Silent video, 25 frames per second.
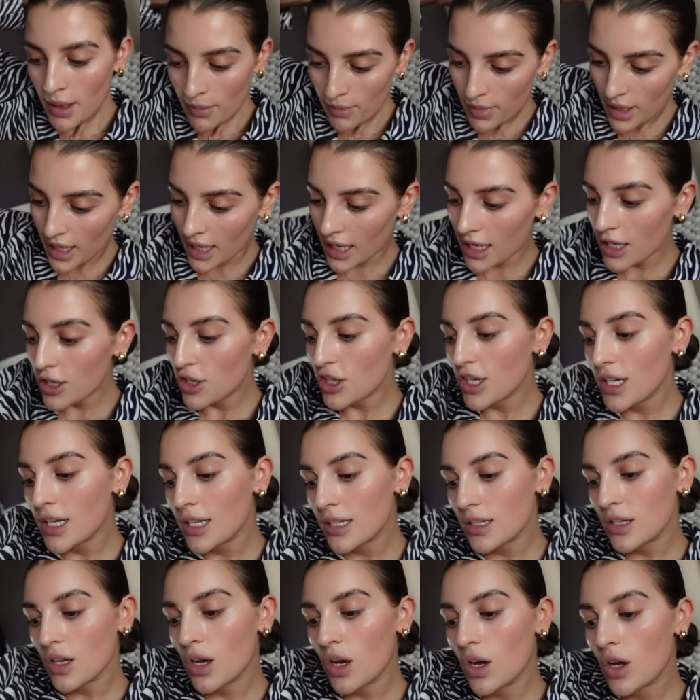
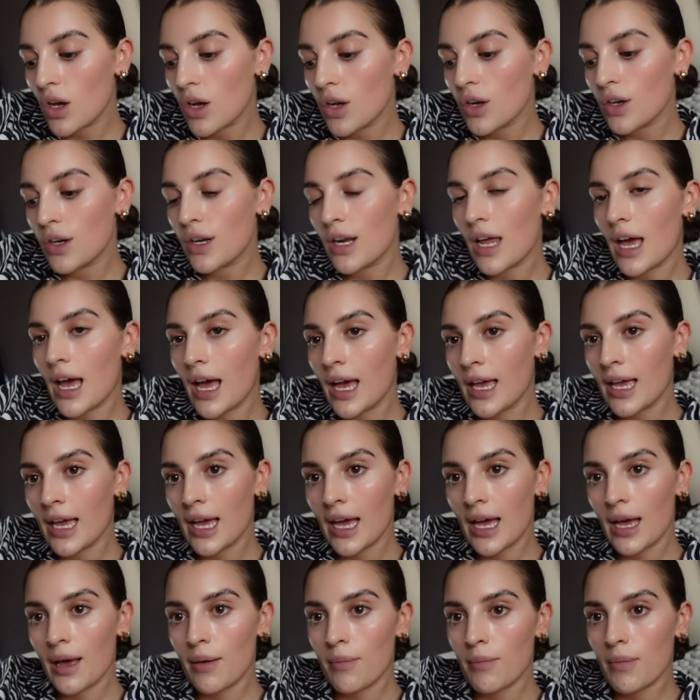PJs on. I
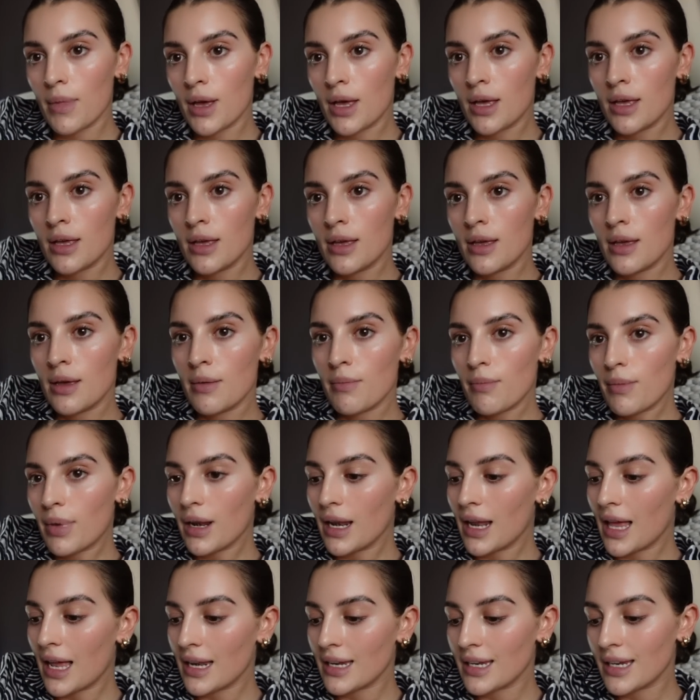am
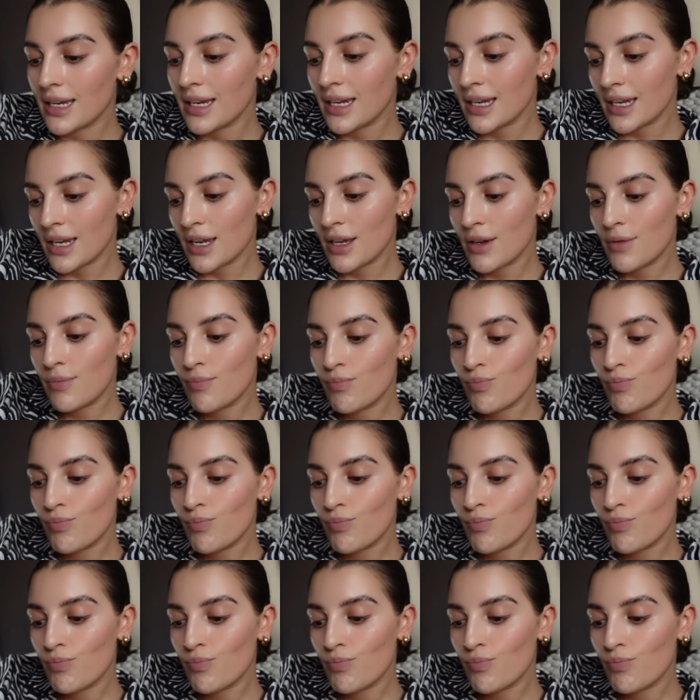planning